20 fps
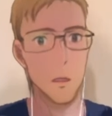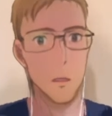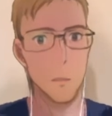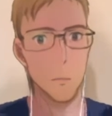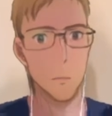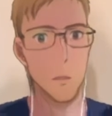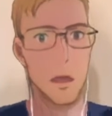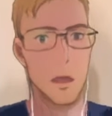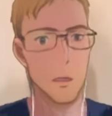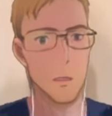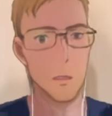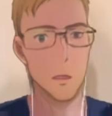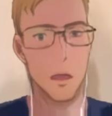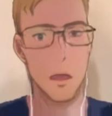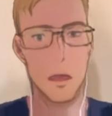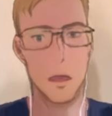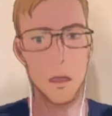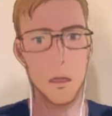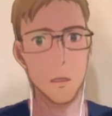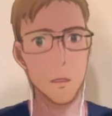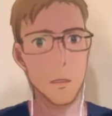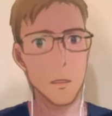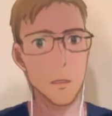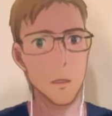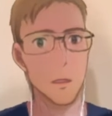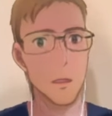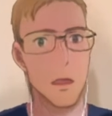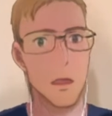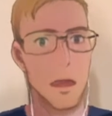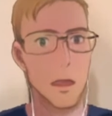
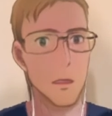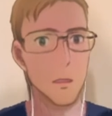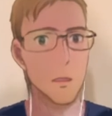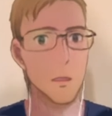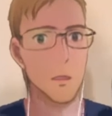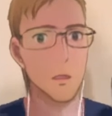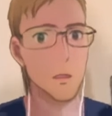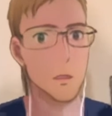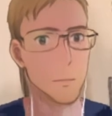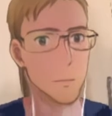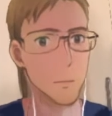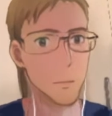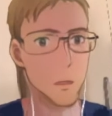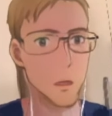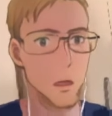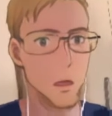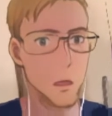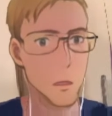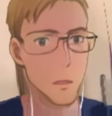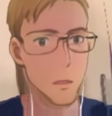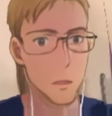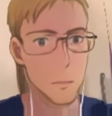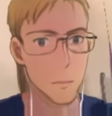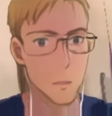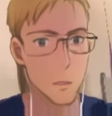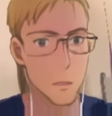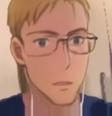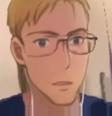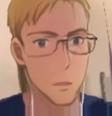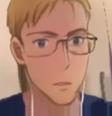S19 Pro. This
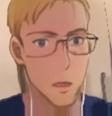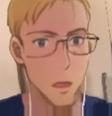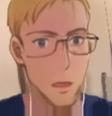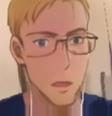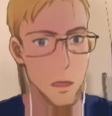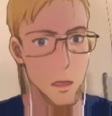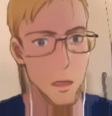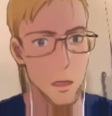one is it, right?